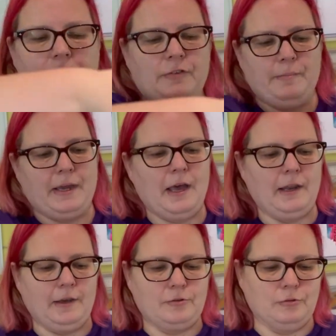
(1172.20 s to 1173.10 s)
from a
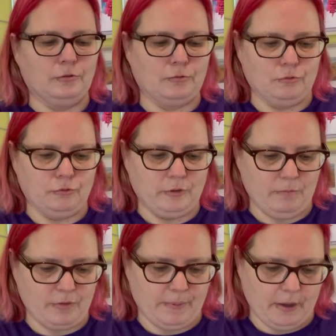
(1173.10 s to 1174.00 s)
colour called Autumn
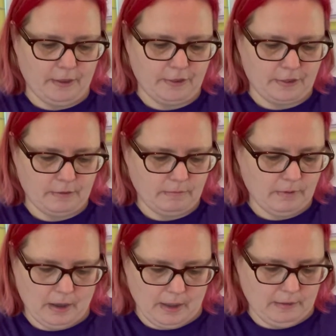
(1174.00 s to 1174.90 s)
Spice,
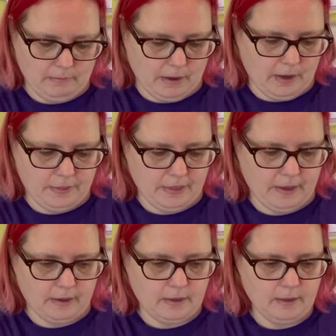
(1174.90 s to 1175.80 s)
I
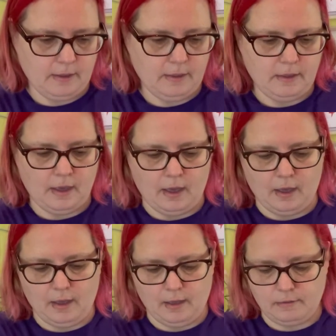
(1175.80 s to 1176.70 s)
think.
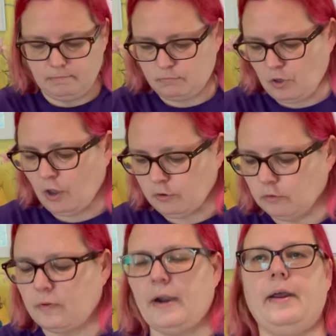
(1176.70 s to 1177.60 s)
Tonal
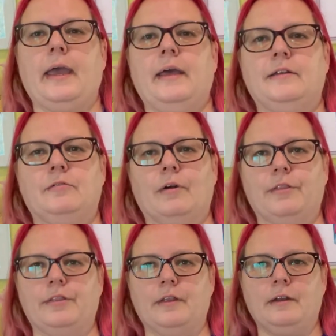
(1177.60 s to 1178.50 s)
variegated
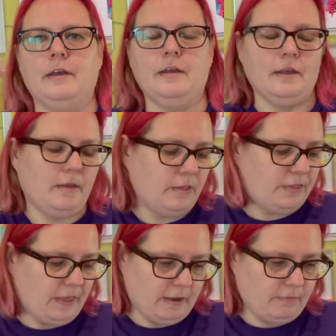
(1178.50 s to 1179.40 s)
rather than
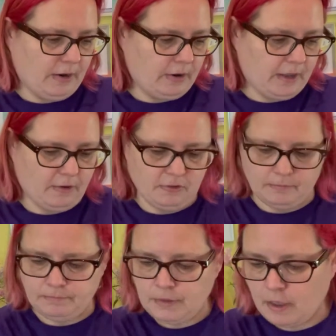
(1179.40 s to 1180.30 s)
thick variegation.
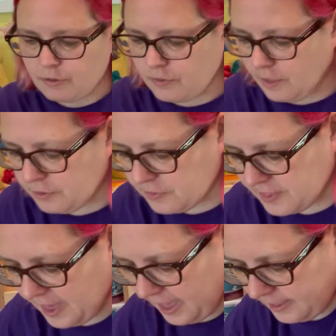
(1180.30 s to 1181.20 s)
So those are the
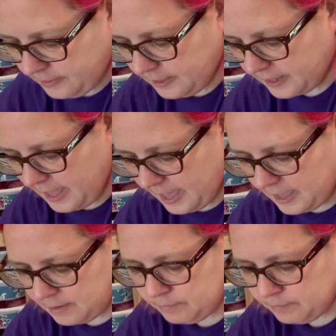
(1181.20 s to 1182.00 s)
10 that came.